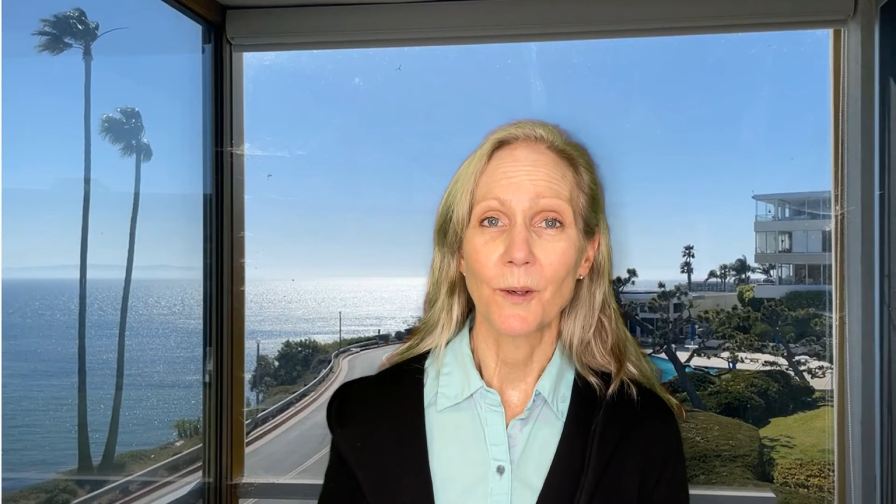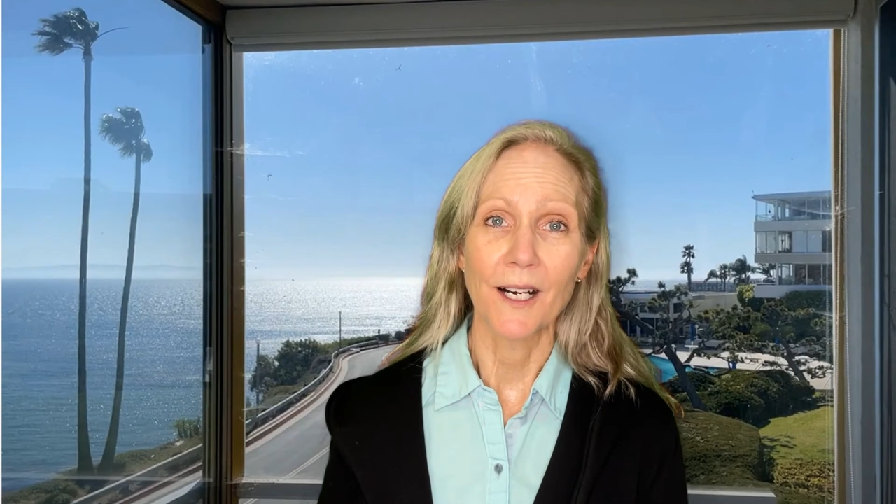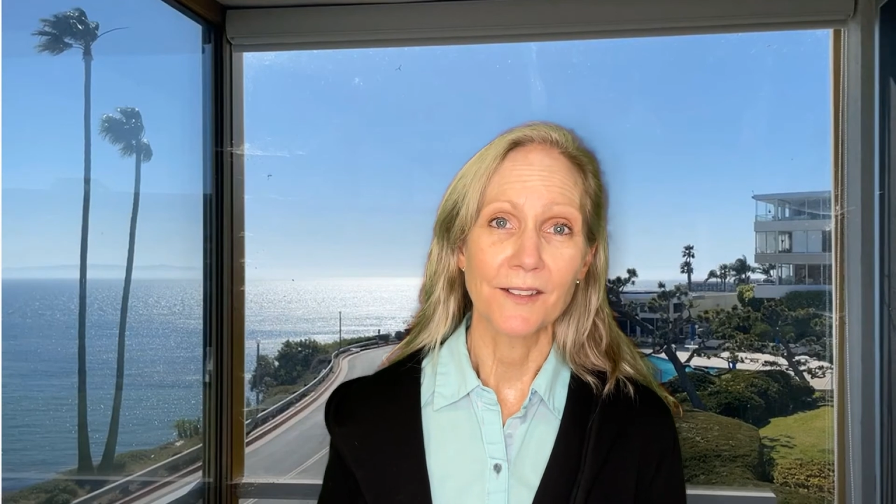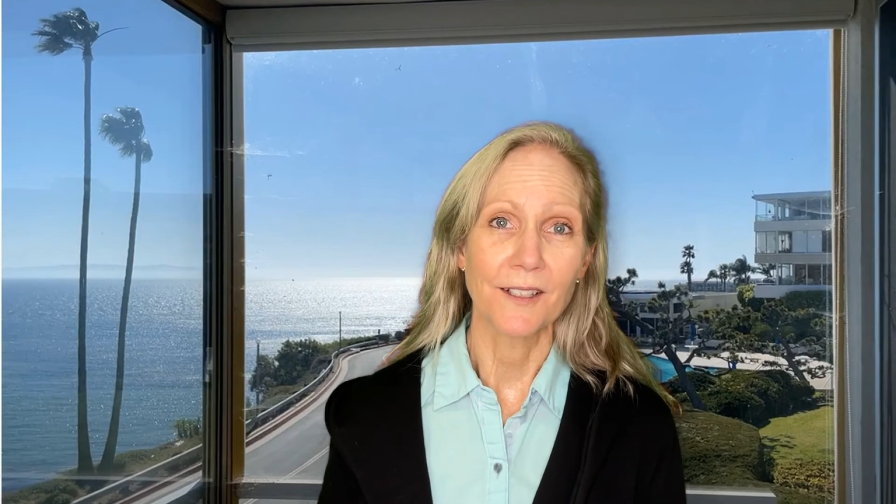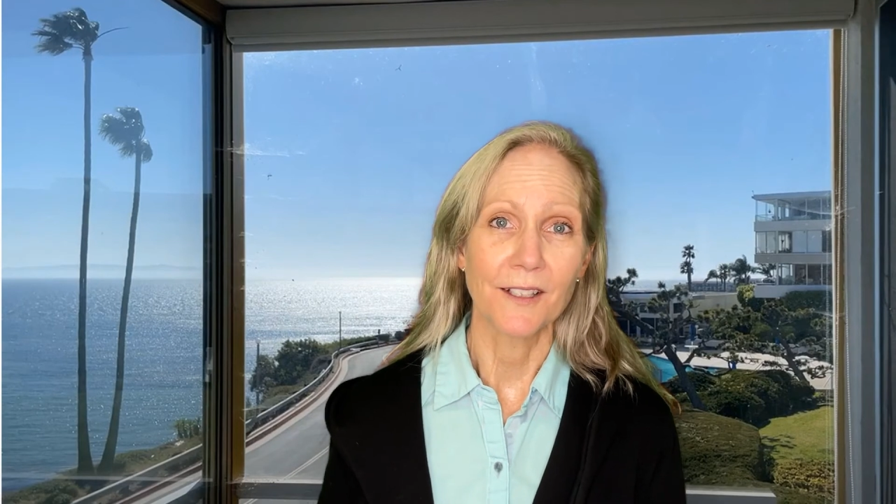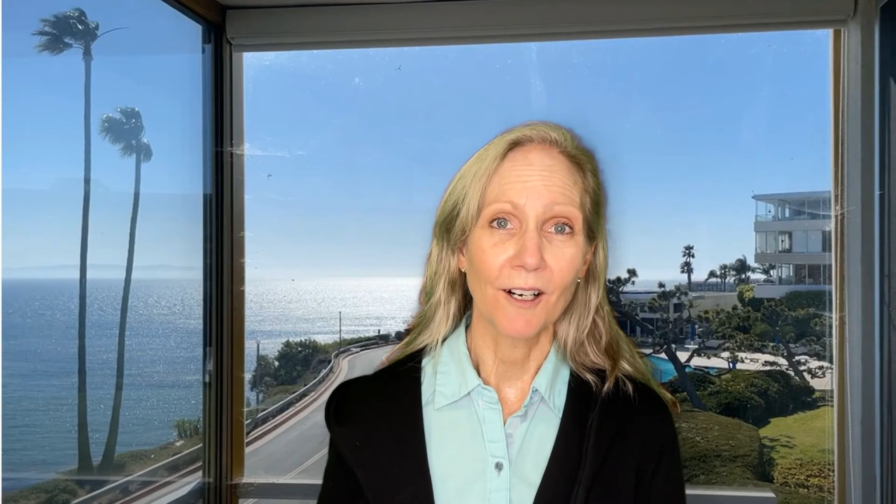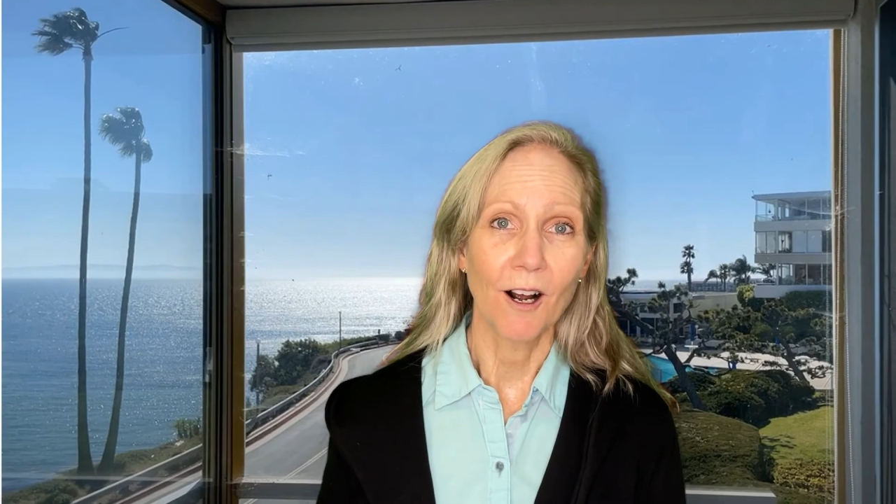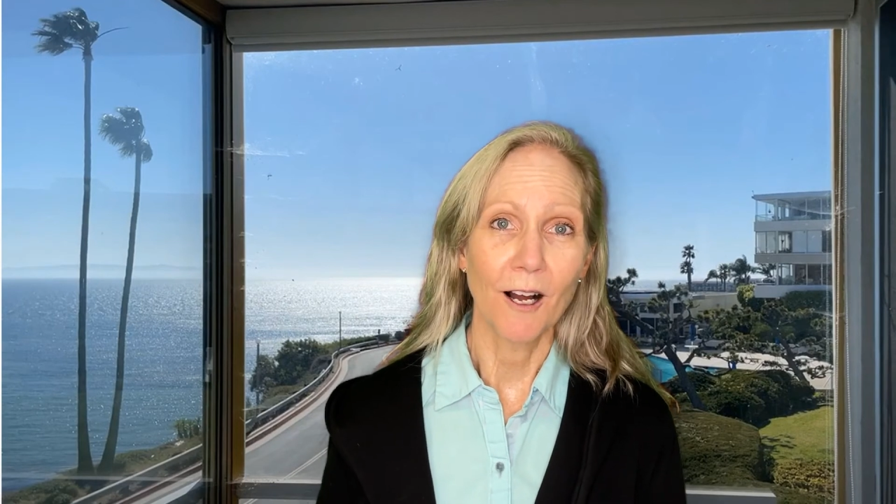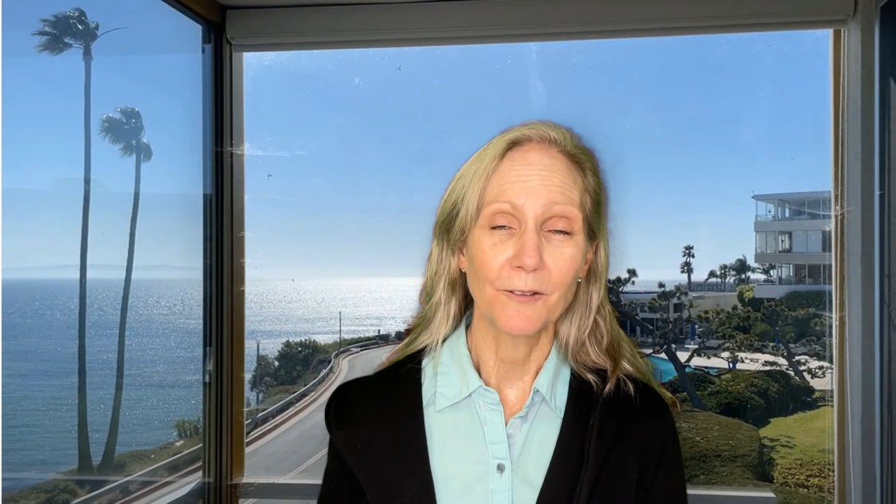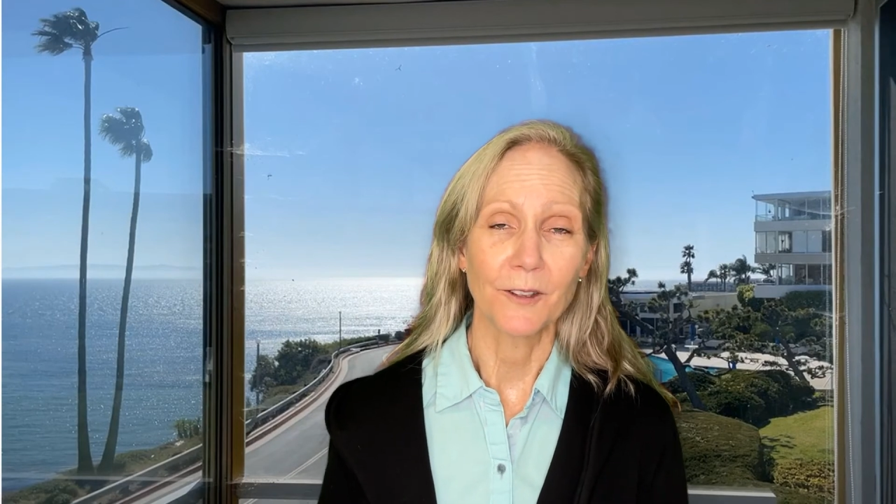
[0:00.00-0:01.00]
price that they're
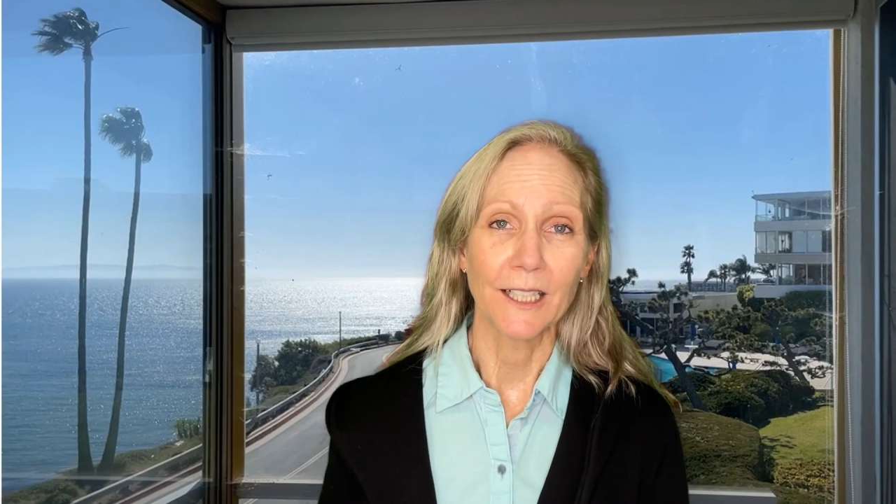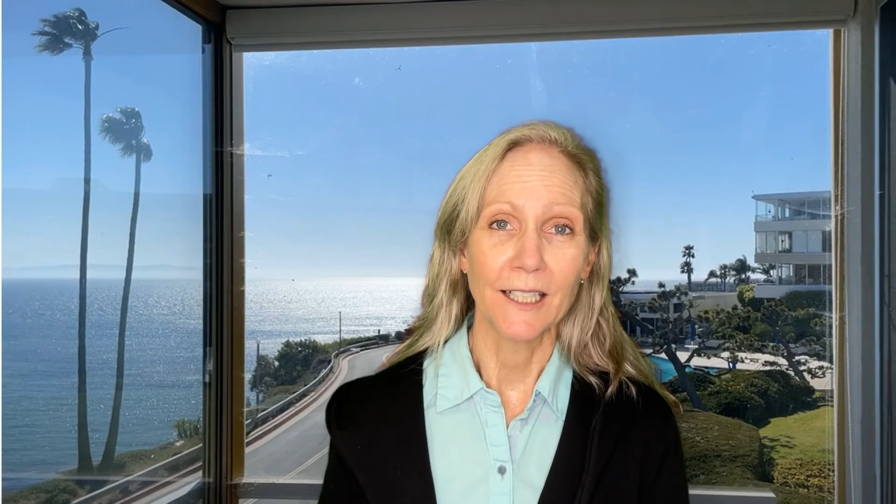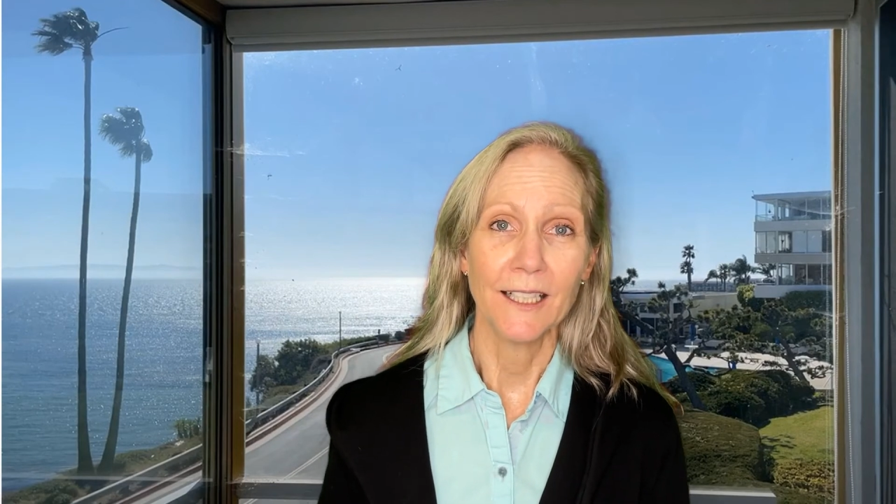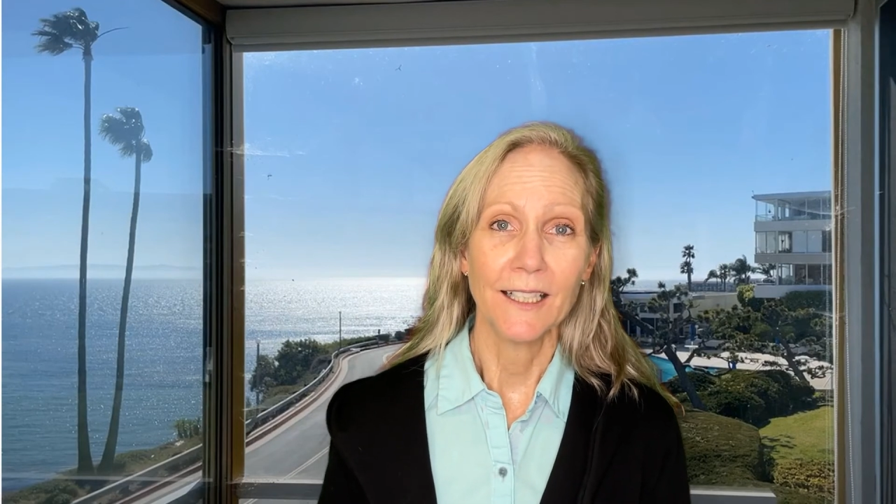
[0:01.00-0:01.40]
offering.